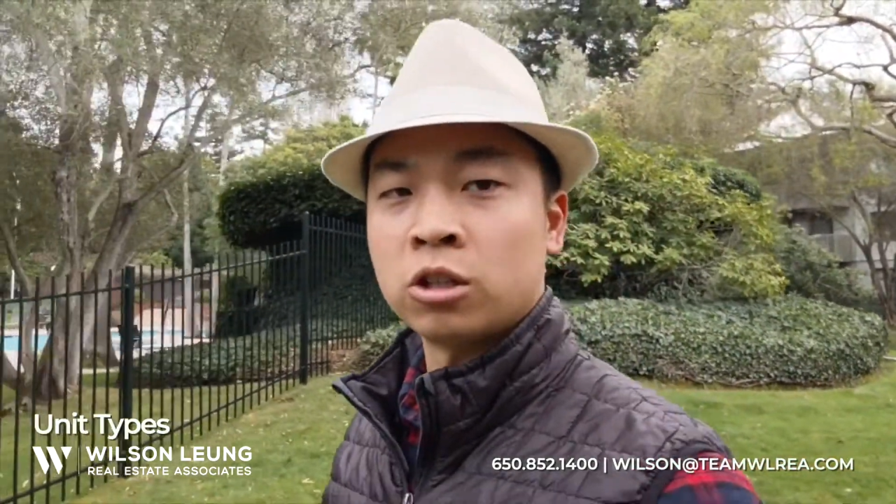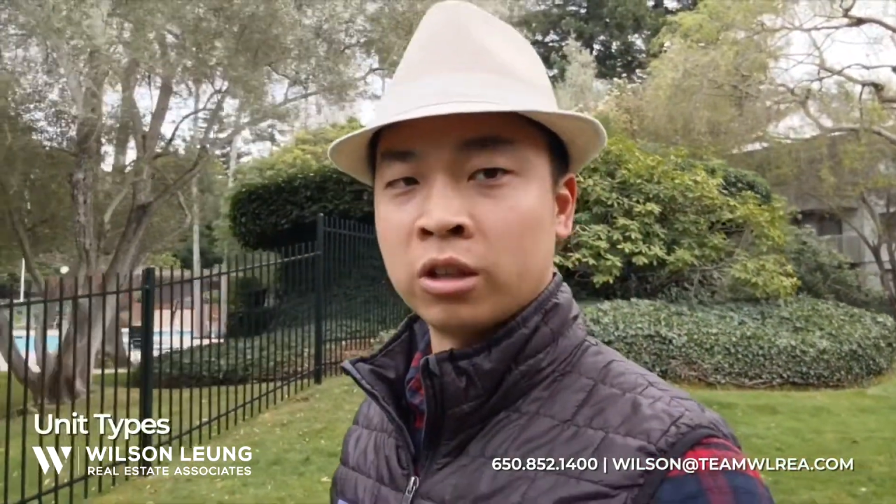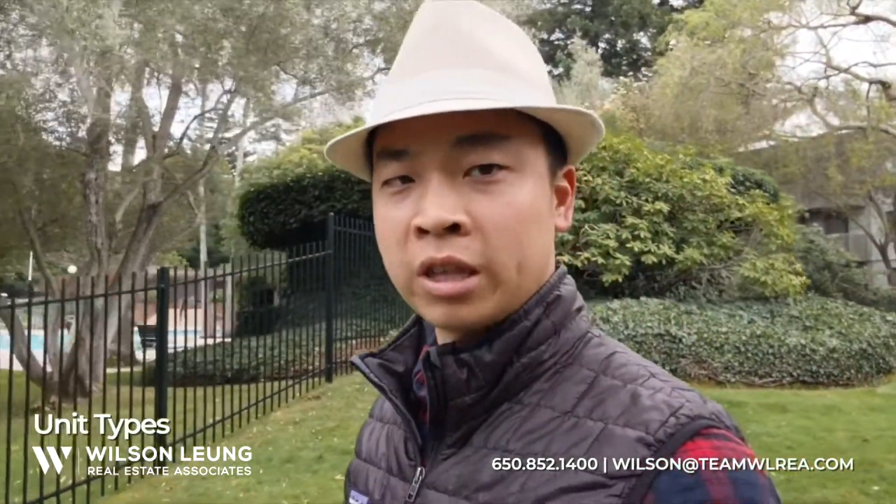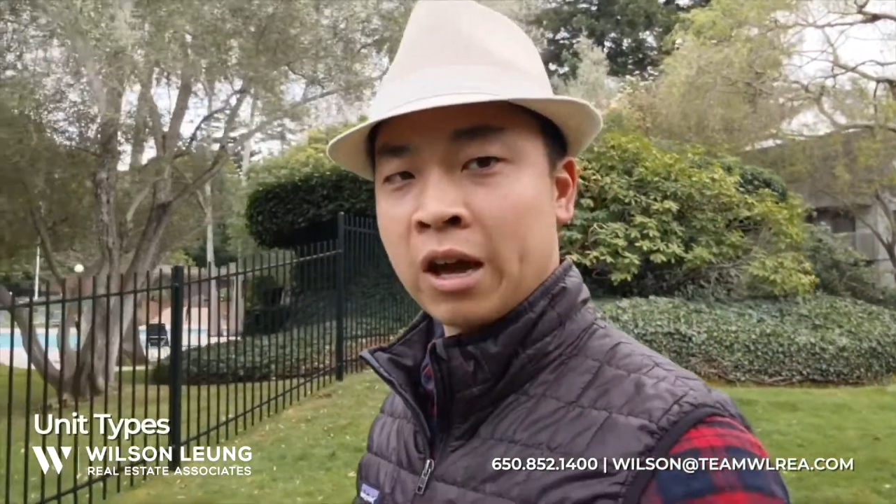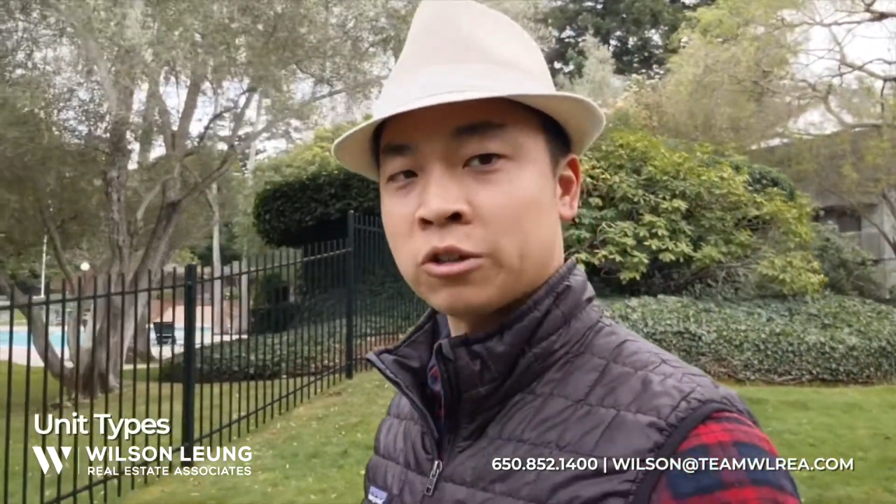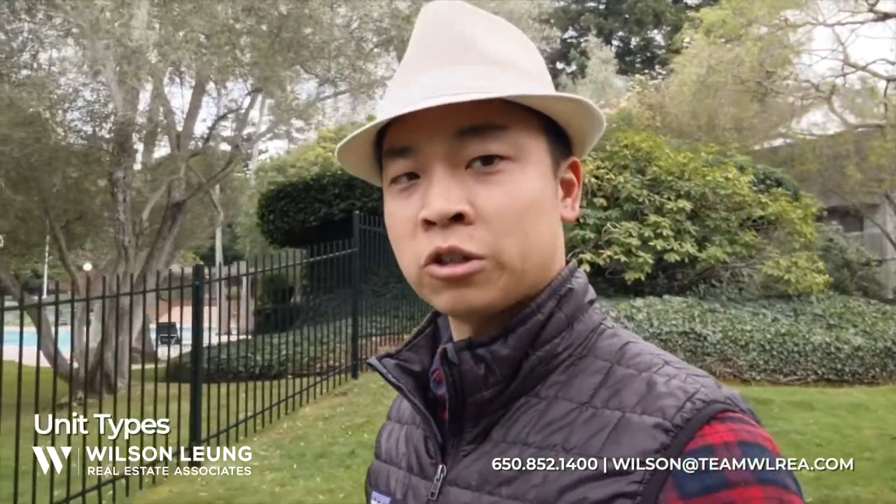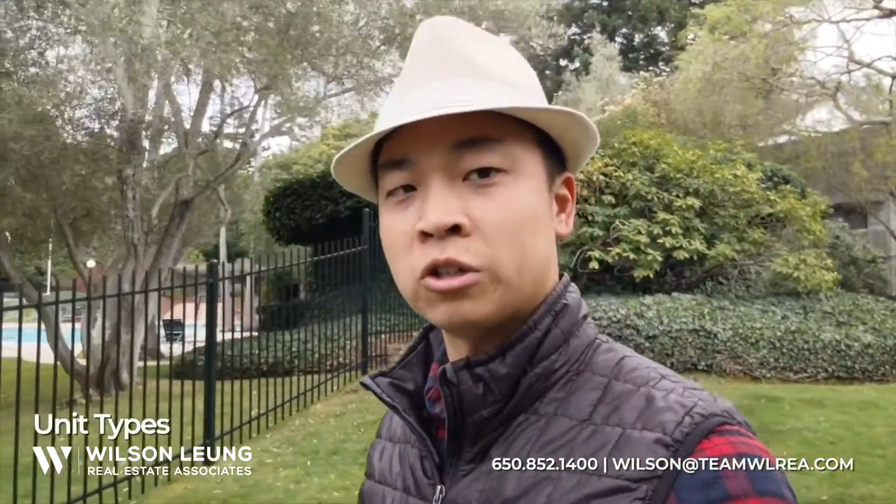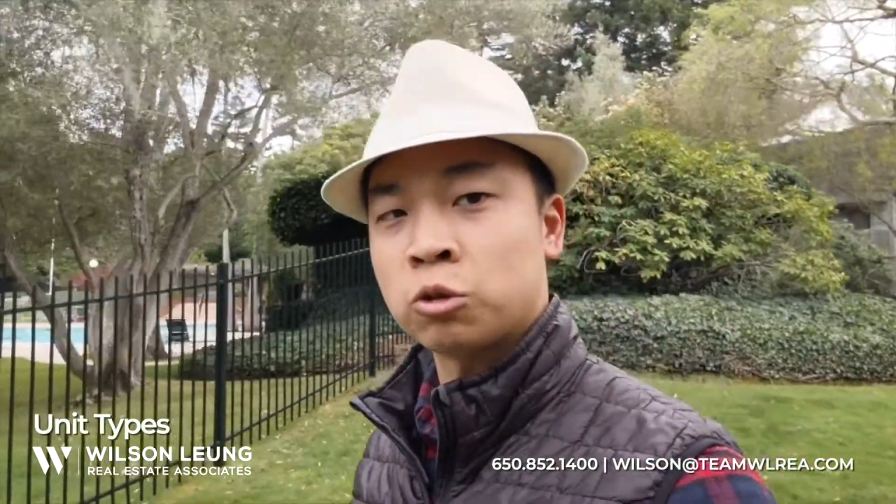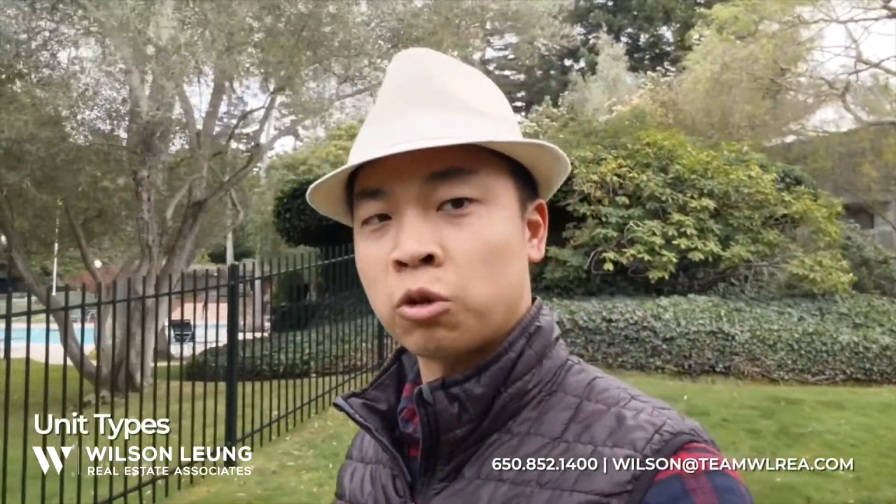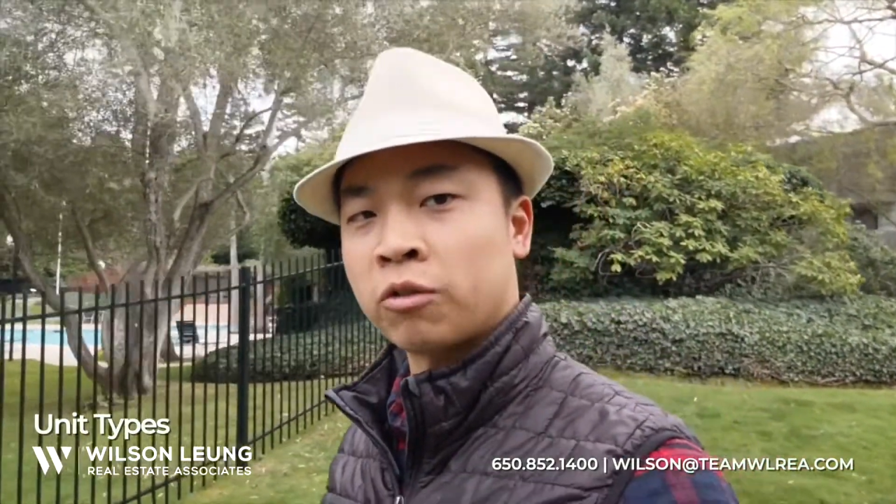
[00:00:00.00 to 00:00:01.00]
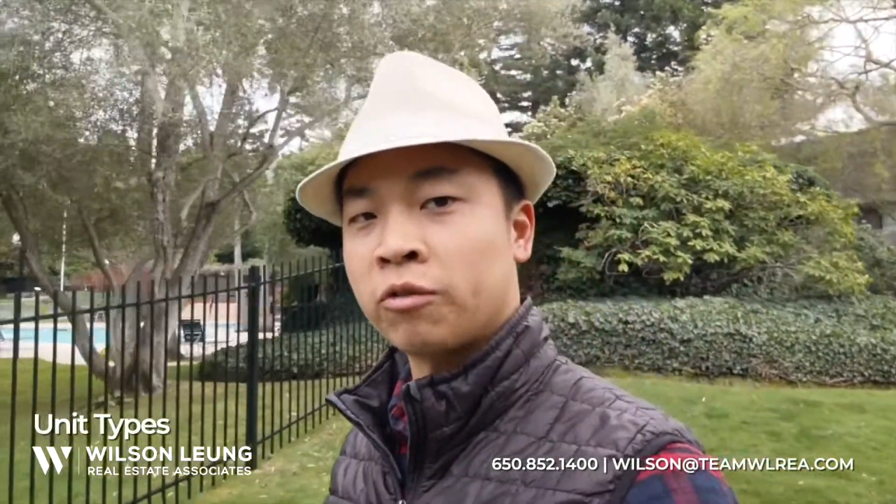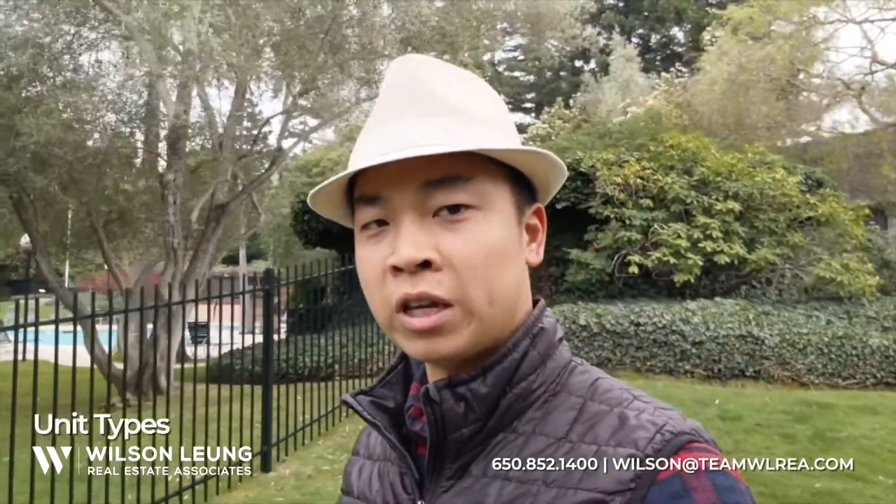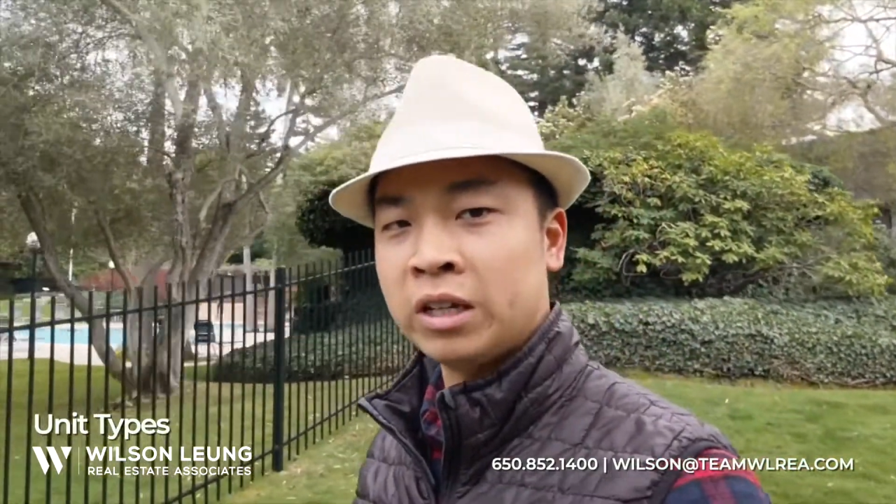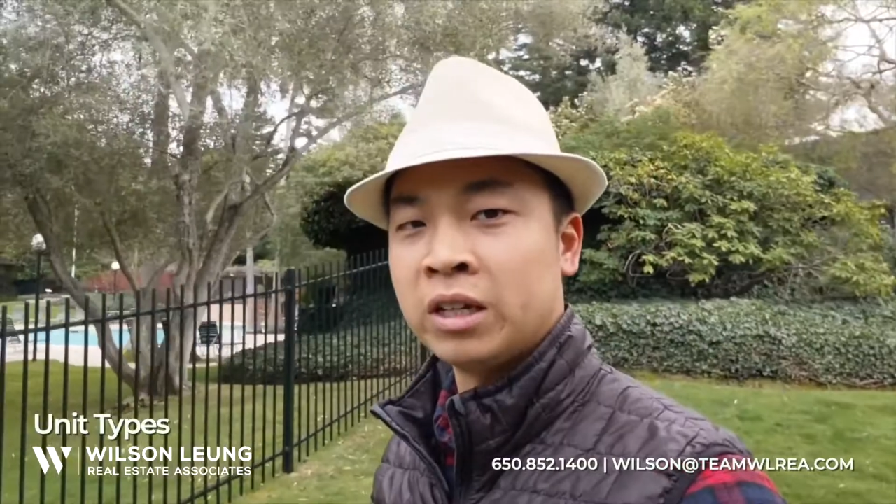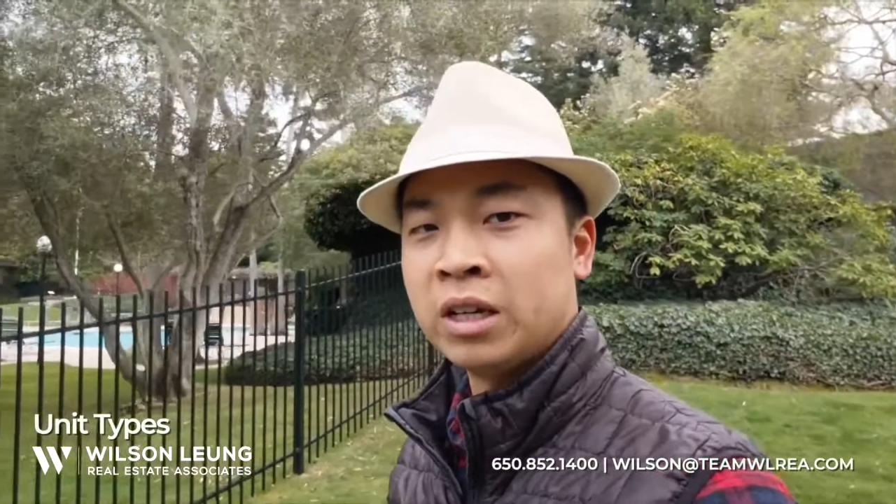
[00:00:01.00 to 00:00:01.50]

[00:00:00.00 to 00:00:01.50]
1,000 square feet.